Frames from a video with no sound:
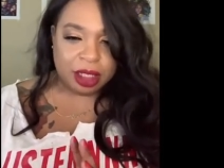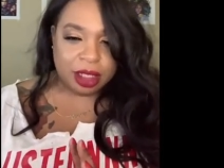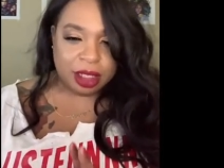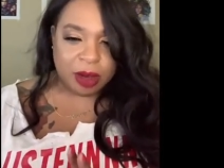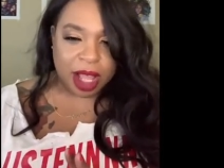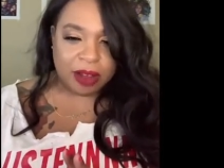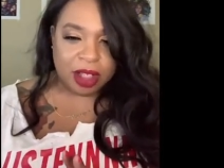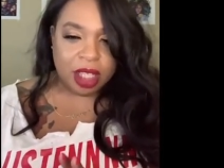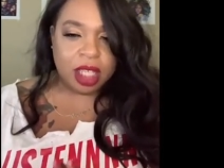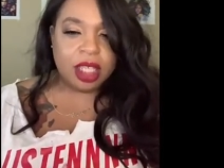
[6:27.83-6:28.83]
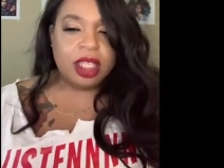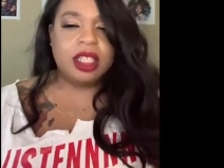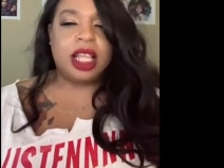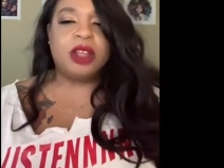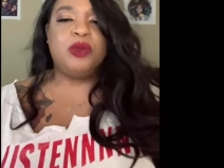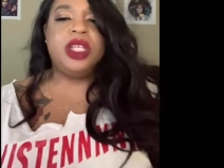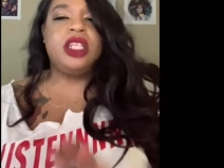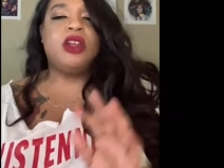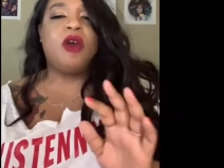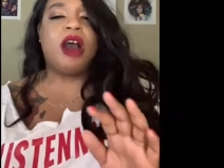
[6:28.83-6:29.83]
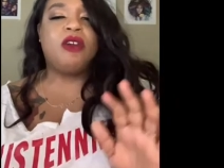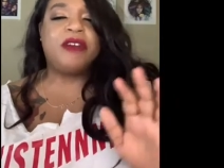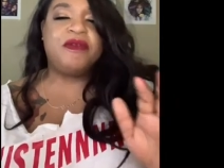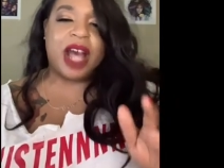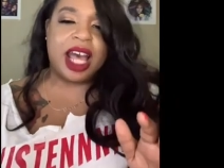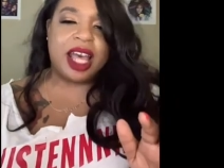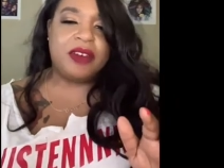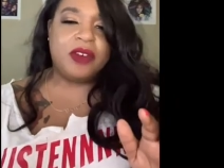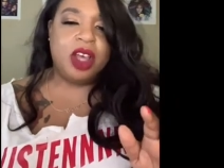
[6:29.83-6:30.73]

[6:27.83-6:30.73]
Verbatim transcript: go out. He's like, we need to go out at five.